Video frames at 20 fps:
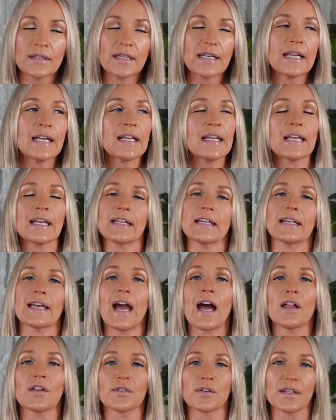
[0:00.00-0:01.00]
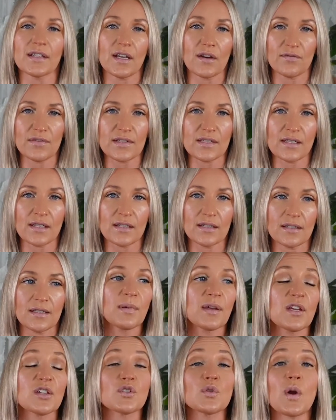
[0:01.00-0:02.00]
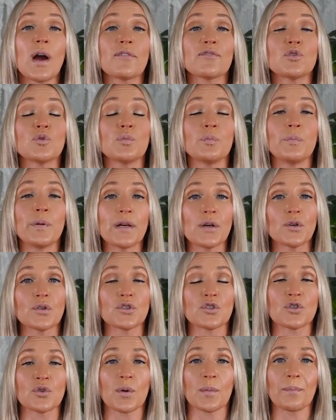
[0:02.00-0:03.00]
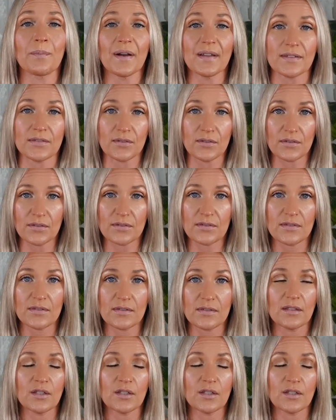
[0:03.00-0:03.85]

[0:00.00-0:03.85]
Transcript: eating in a calorie deficit because you have to build your muscles.